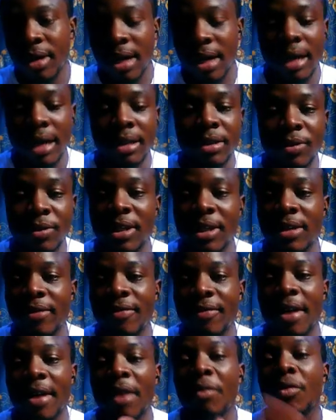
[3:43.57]
And so there's a
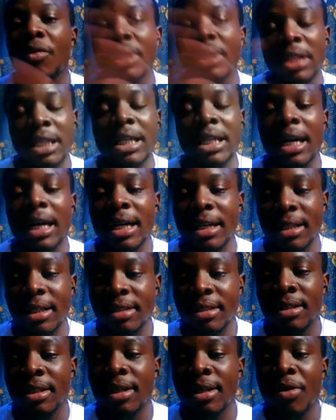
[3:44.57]
file watcher that
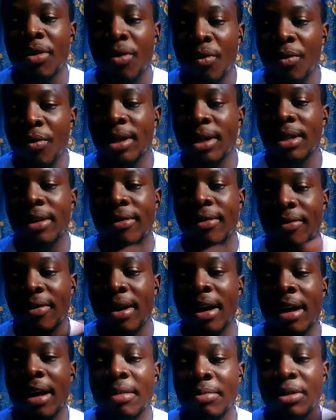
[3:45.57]
reads when the
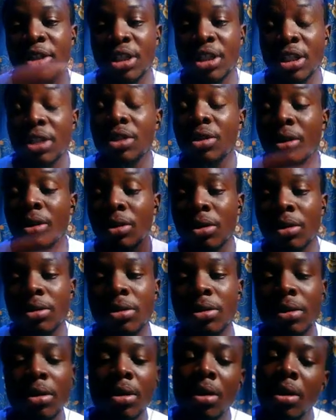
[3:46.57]
file has been changed or
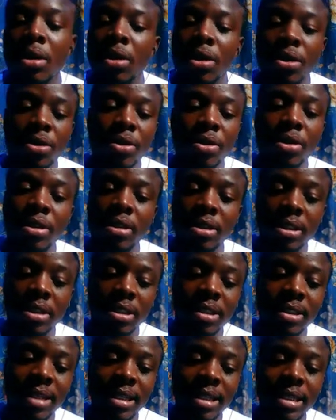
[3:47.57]
not. So you
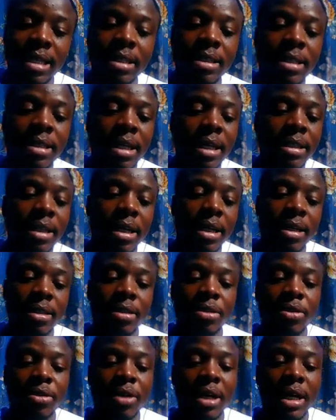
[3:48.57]
detected it and
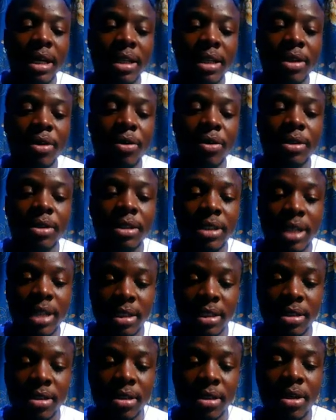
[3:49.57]
then you can click on
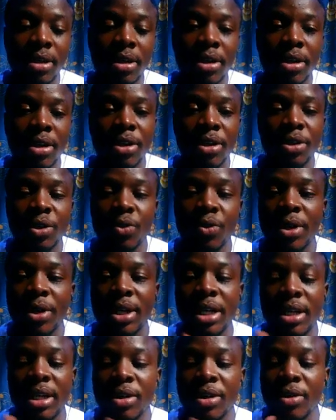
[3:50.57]
yes. So when
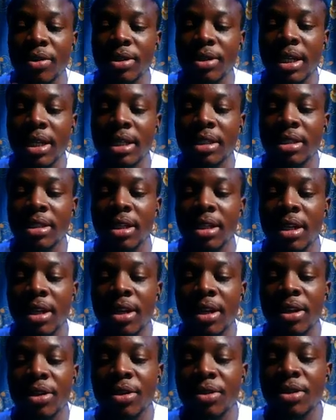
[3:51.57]
you click on yes,
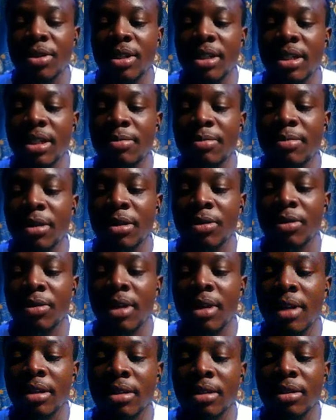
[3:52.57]
you see this
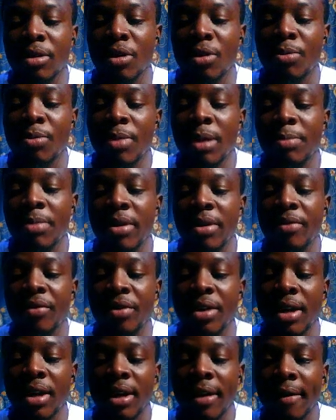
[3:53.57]
particular document
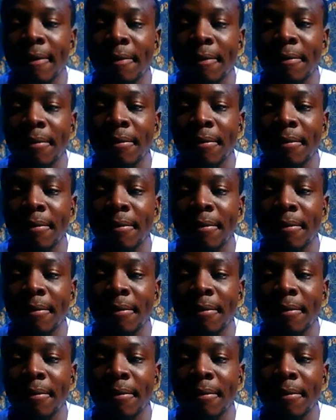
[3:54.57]
preview here,